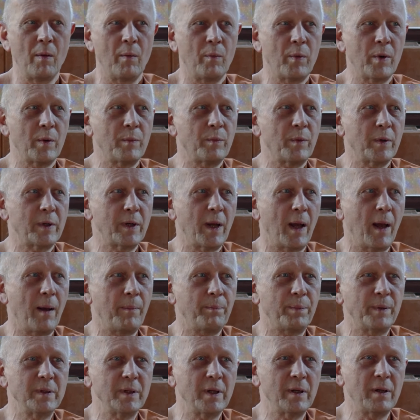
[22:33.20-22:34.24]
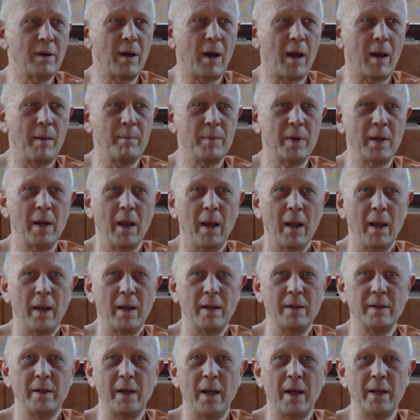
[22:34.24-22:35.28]
But what happened, you know, I mean,
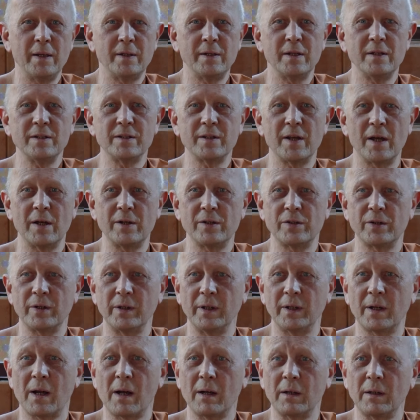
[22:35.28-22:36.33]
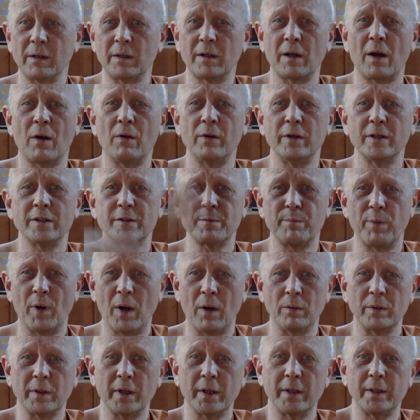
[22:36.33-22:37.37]
in the eighteenth century, Krakatao
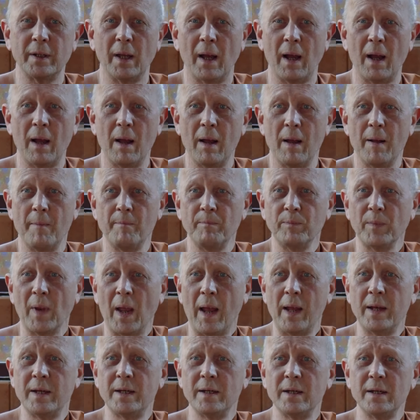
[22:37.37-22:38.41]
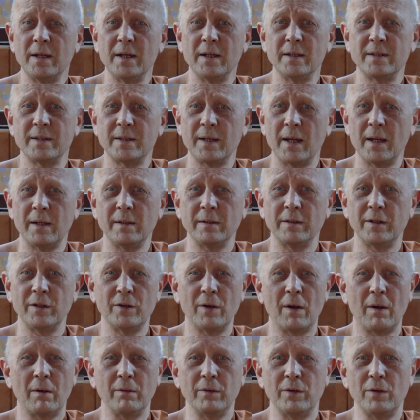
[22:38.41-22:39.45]
exploded, yeah, and it sent, you
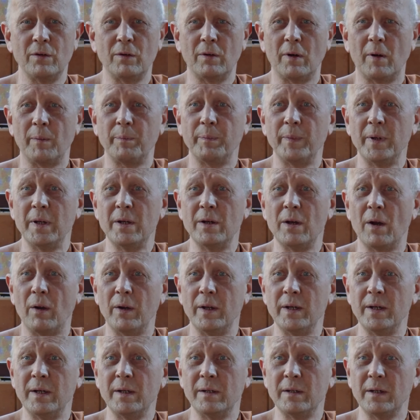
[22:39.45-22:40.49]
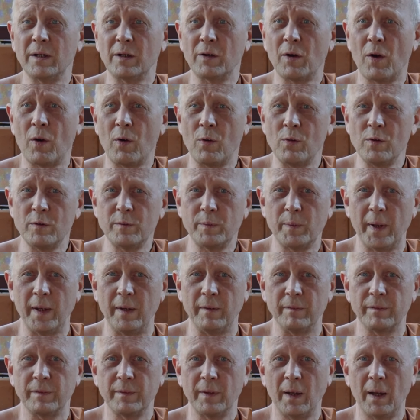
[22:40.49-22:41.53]
know, Europe, you know, in, in a cold
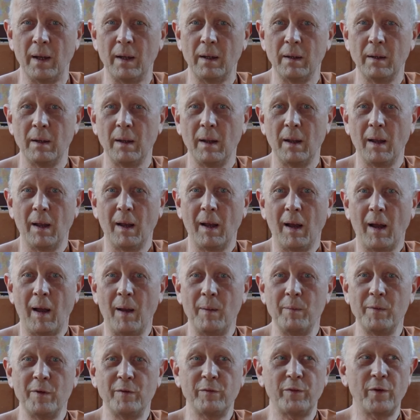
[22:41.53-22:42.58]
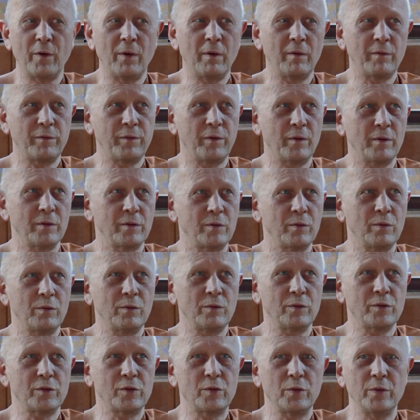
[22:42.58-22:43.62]
wave, yeah. I mean, for, for
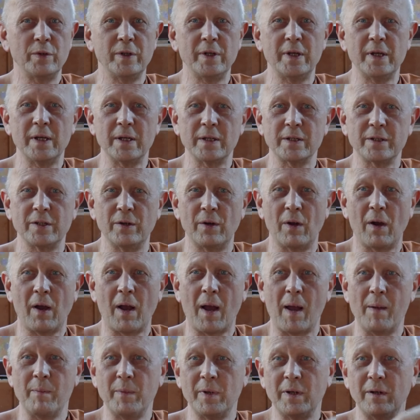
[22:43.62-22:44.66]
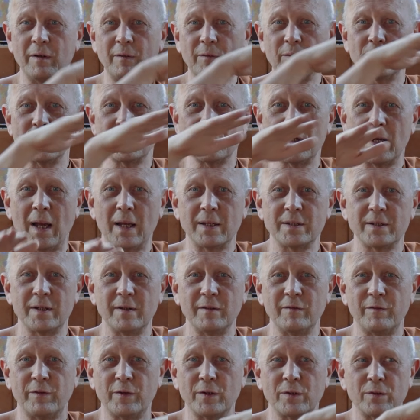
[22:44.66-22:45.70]
two, two years, you know, I mean, it was
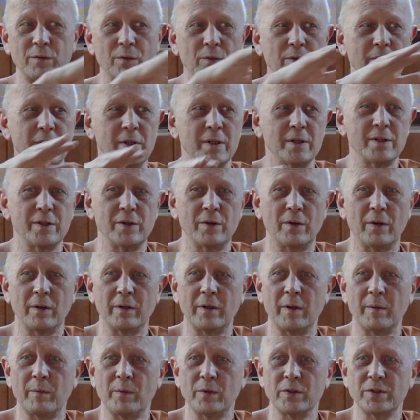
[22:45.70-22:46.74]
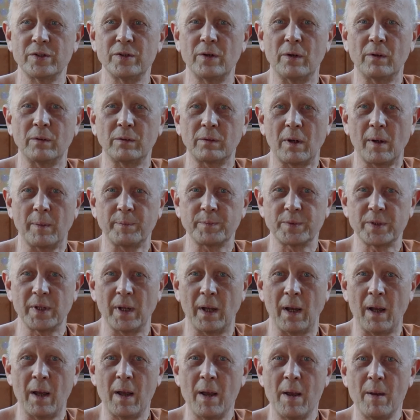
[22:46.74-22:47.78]
lasting for two years, you know, there was no crops,
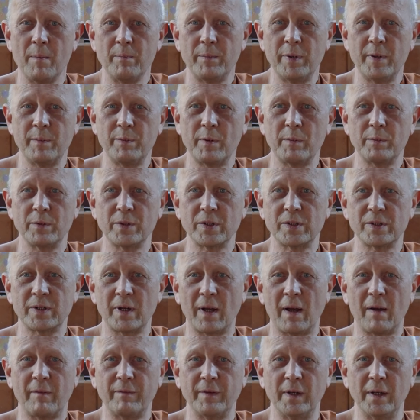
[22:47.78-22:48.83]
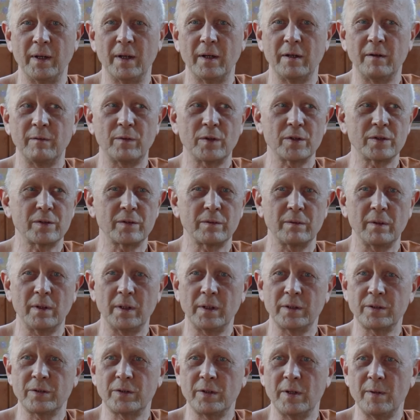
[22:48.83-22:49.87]
yeah. People were starving and it was
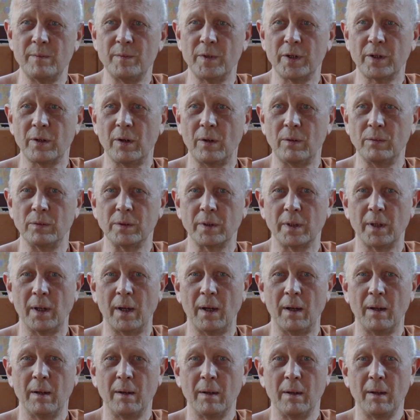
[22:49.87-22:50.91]
extremely cold, yeah.